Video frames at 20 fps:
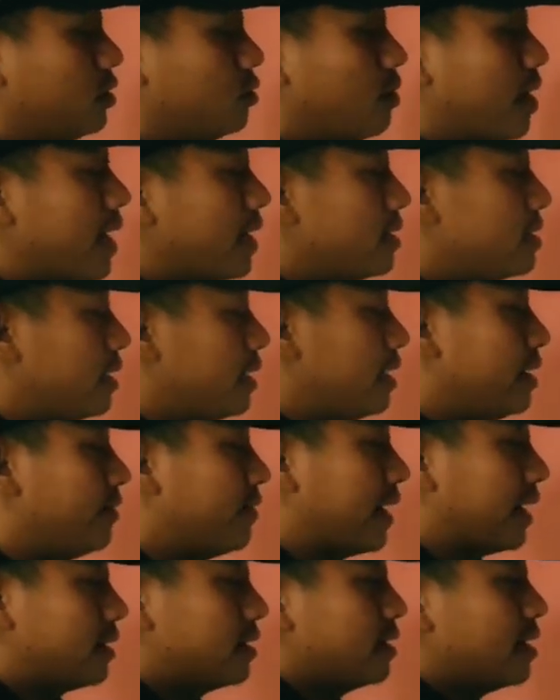Twice a
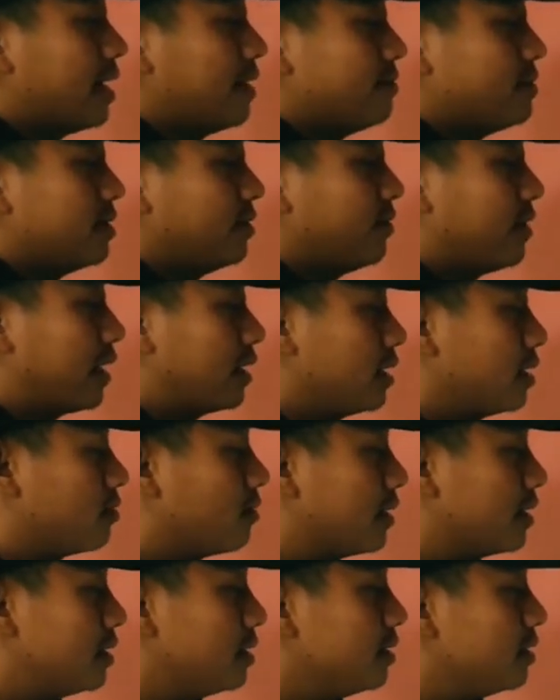vector has a vector
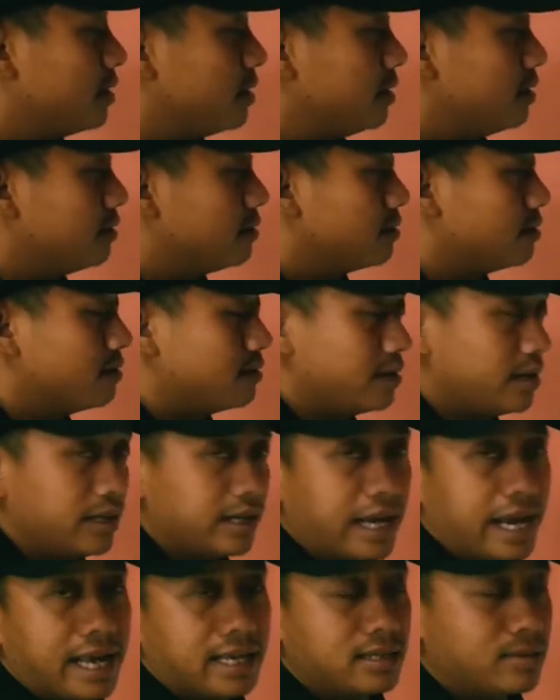quantity.
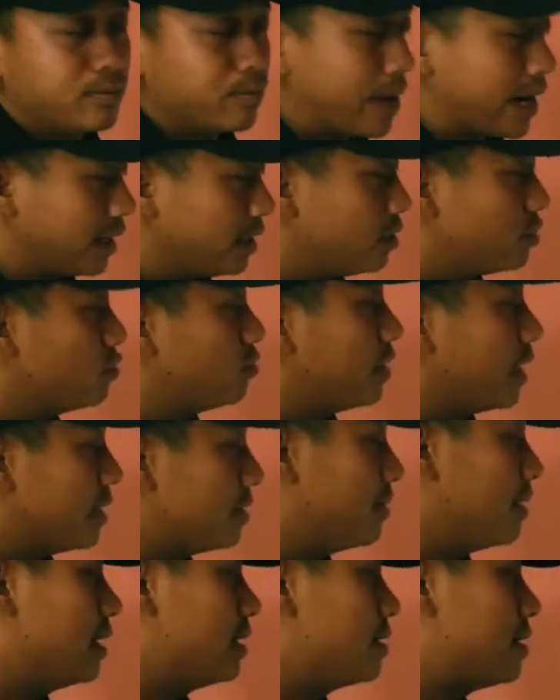It has magnitude
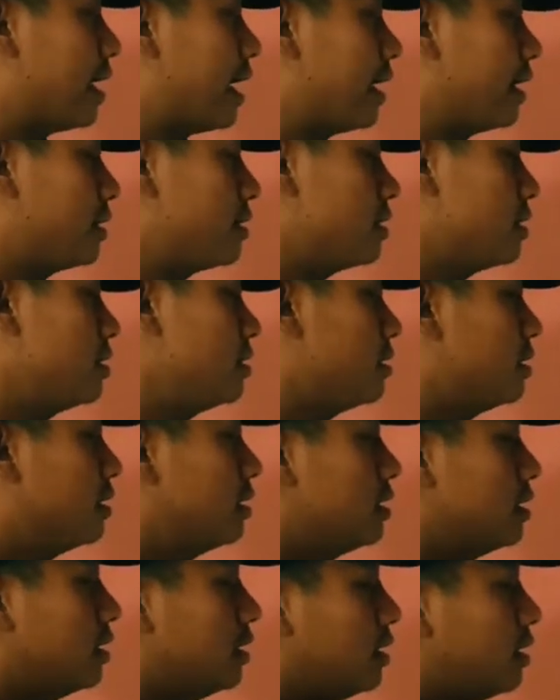as well as direction.
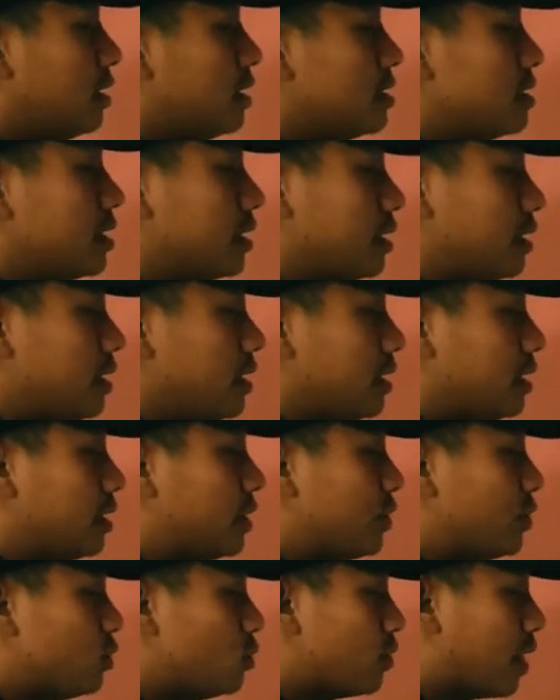
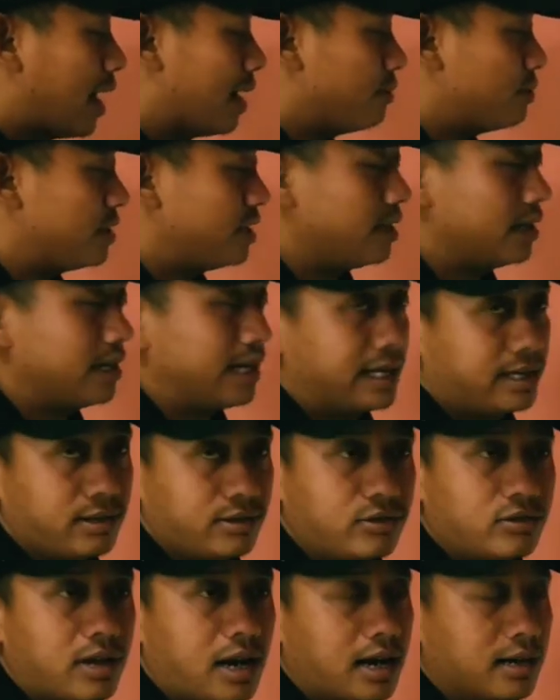Q has the
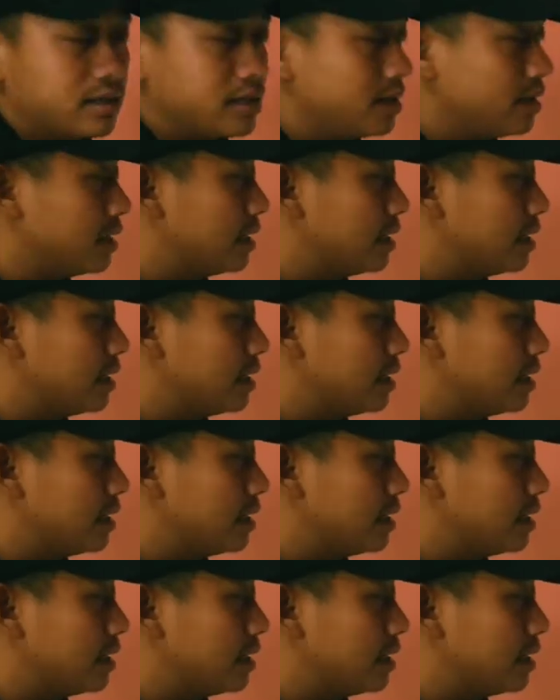electric charge.